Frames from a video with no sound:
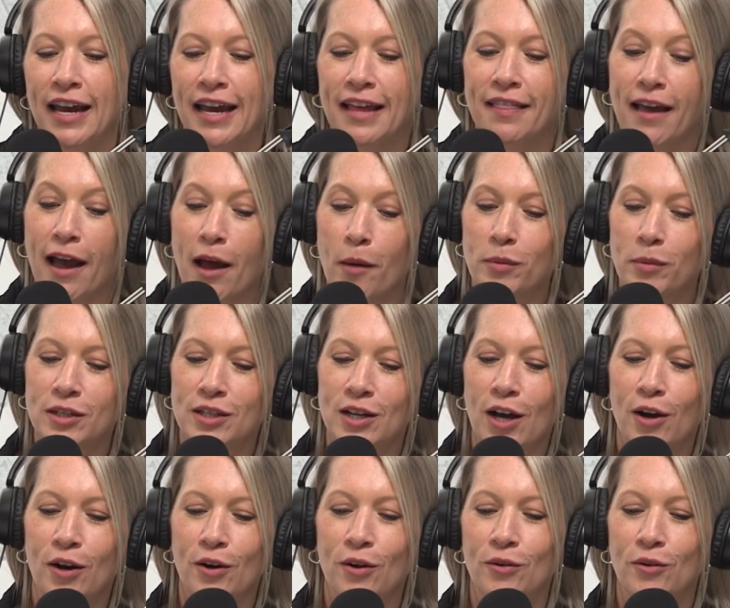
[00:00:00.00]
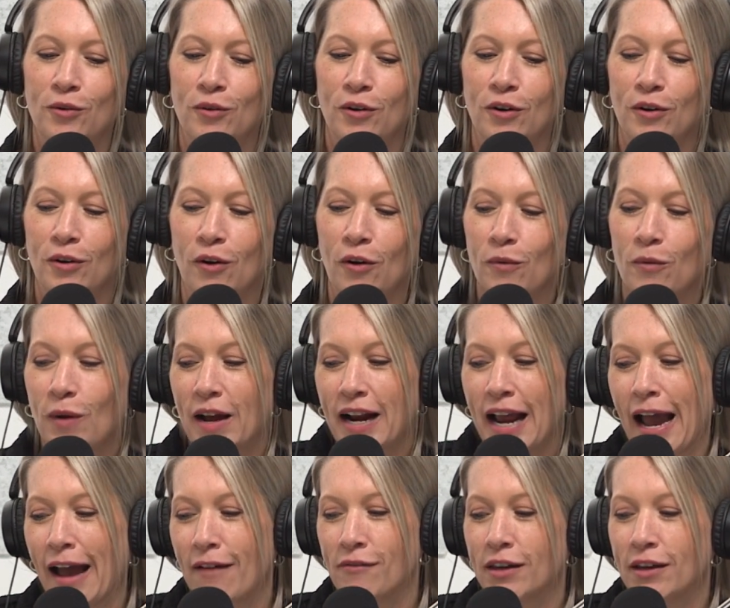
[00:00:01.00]
the episode or what
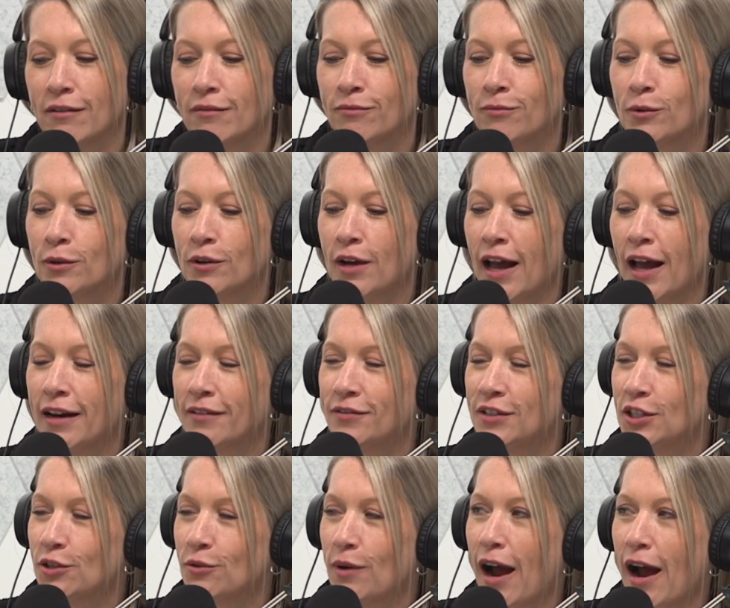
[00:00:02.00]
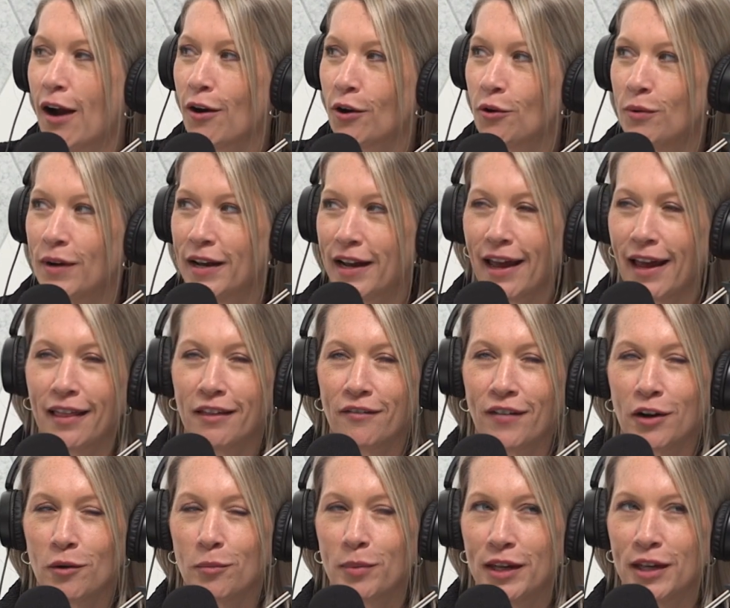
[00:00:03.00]
have you, we'll kind of do our quick
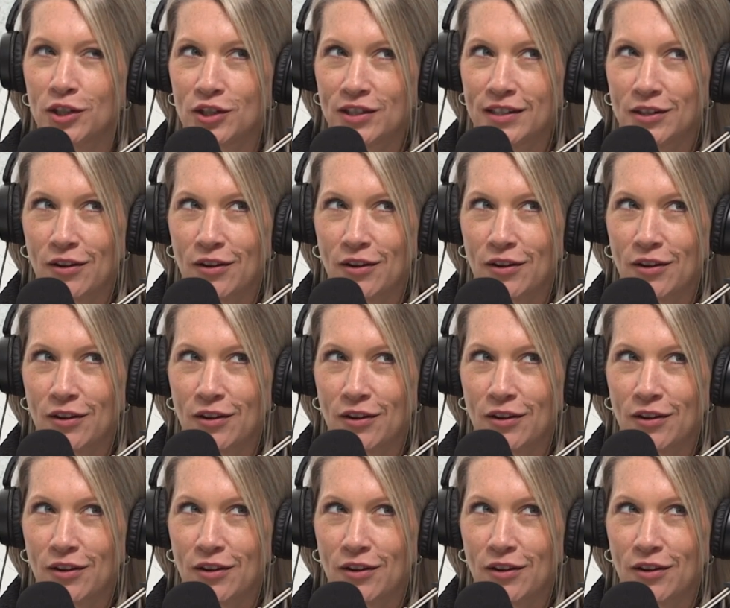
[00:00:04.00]
elevator pitch.